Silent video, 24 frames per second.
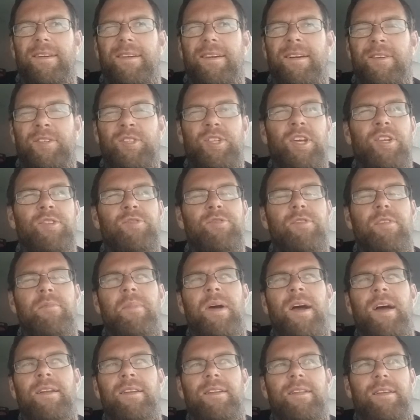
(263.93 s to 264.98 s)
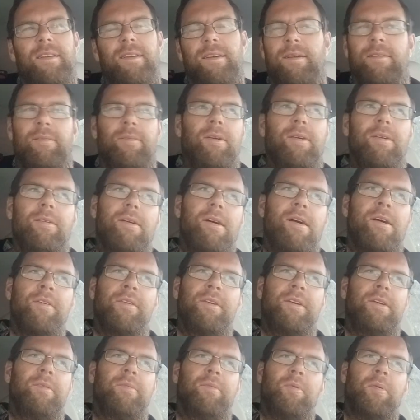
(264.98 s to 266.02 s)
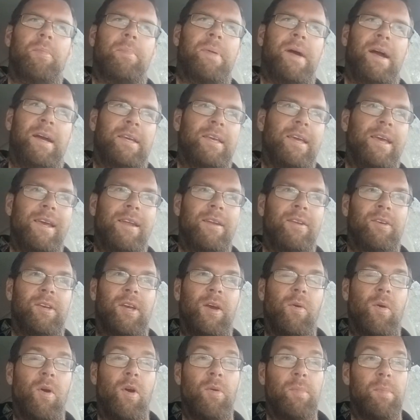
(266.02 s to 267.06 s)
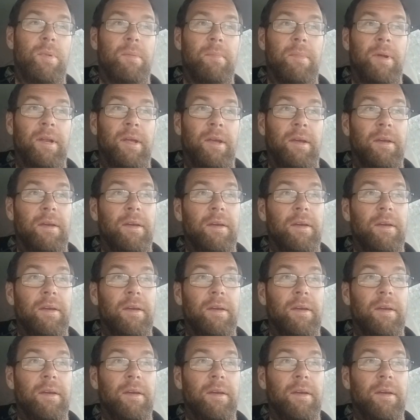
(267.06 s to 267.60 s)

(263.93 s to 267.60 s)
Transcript: I changed my mind. I think I'm going to pack it in and go home in a minute.